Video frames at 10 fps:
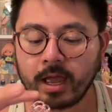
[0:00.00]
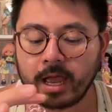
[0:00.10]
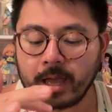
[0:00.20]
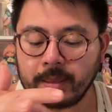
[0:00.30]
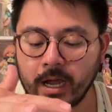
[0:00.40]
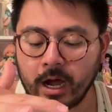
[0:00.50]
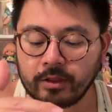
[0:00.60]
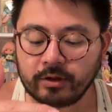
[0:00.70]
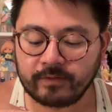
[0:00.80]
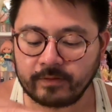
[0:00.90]
and the
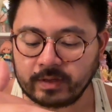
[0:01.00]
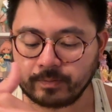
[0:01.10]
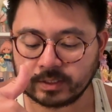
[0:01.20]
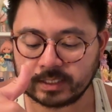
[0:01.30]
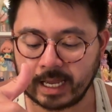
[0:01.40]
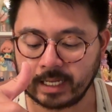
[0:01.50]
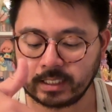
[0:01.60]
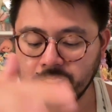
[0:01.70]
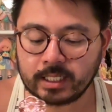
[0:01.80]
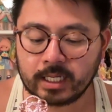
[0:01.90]
other
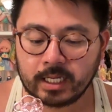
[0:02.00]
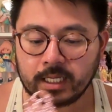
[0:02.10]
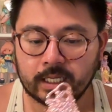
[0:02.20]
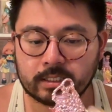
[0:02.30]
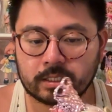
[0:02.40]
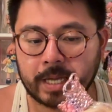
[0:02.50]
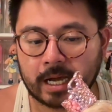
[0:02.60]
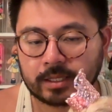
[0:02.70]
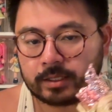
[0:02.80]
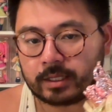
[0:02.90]
50% is the
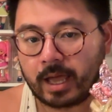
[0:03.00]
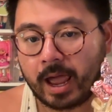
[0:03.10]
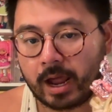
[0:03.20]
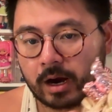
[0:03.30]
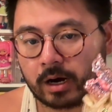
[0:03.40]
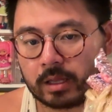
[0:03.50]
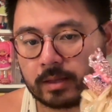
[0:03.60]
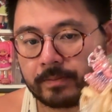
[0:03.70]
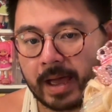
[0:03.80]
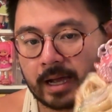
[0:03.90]
fact that the hair in the
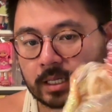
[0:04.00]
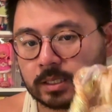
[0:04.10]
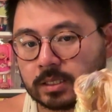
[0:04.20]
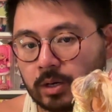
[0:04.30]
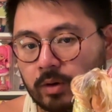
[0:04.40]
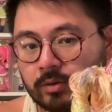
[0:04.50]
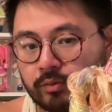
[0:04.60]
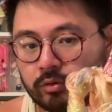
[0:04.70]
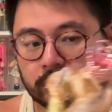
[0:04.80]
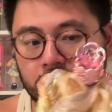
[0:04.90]
back is so
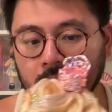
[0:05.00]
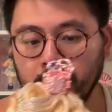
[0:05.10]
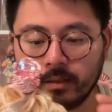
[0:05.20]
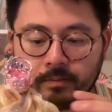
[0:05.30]
unruly.